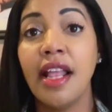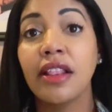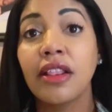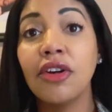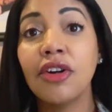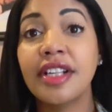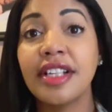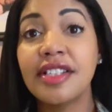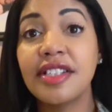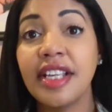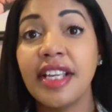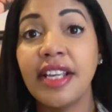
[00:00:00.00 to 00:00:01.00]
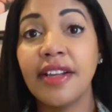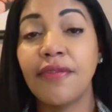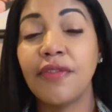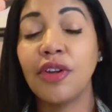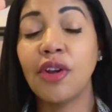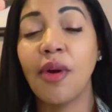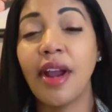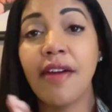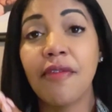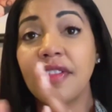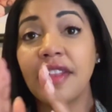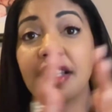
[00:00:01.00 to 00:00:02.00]
look and see if, you know,
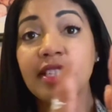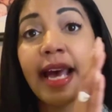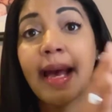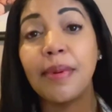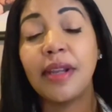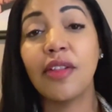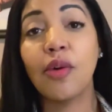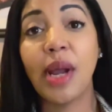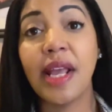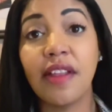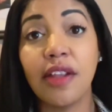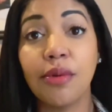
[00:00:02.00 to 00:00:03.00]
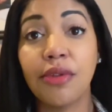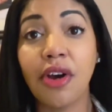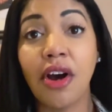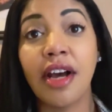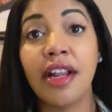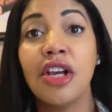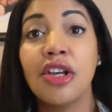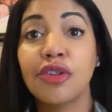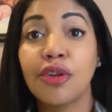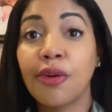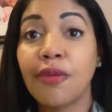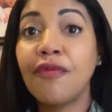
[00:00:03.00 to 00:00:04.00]
everything is happening the way that you thought. So
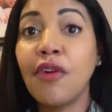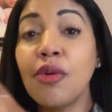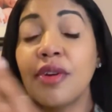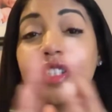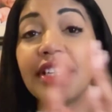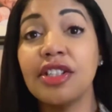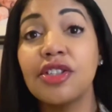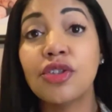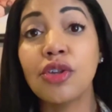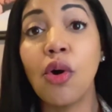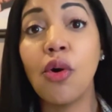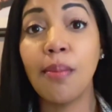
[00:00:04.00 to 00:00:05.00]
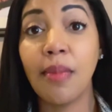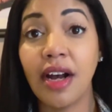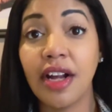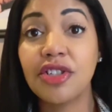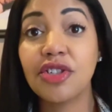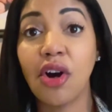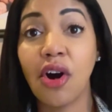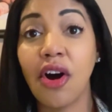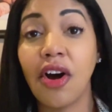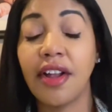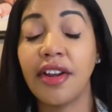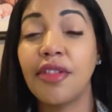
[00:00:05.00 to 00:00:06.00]
you're focusing so much
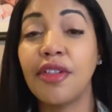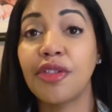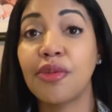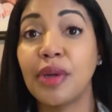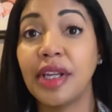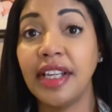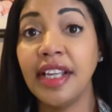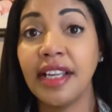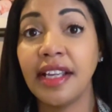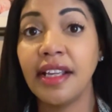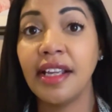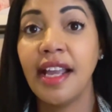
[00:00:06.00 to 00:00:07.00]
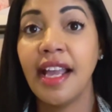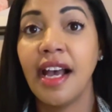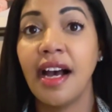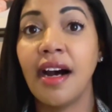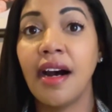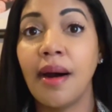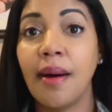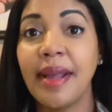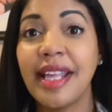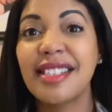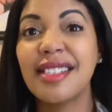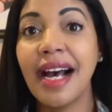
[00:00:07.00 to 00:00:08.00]
on the 3D. Um,
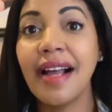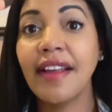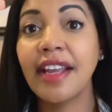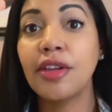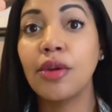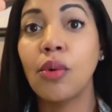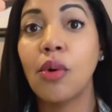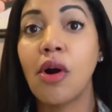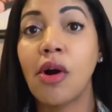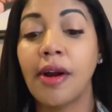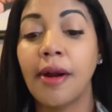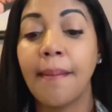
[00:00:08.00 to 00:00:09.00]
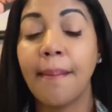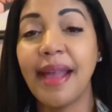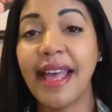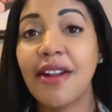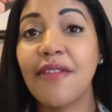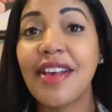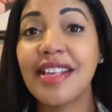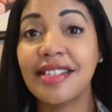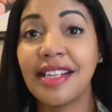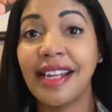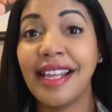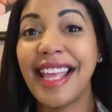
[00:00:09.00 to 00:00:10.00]
it's not like you are
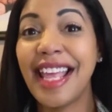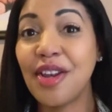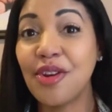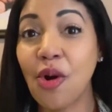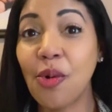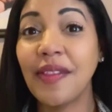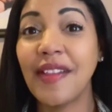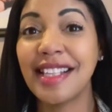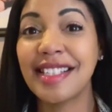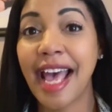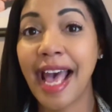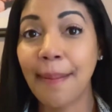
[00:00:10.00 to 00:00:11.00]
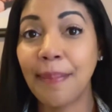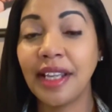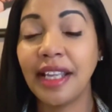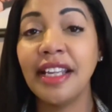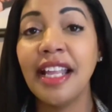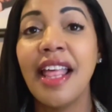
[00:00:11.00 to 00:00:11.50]
manifesting it and knowing that's happening.